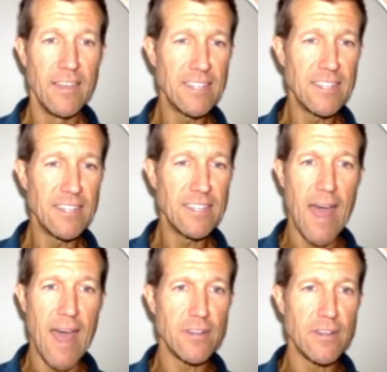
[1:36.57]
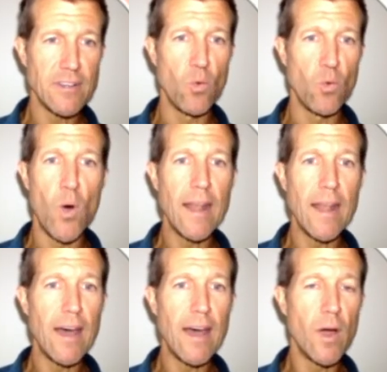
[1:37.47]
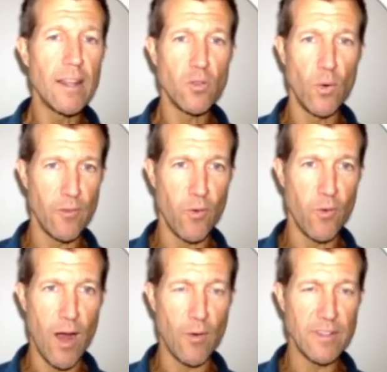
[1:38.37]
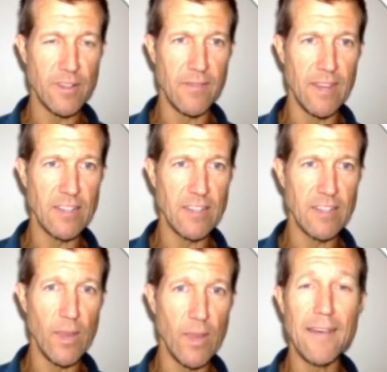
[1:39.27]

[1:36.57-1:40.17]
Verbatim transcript: This is free advertising. Why not run it 24 hours, 7 days a week?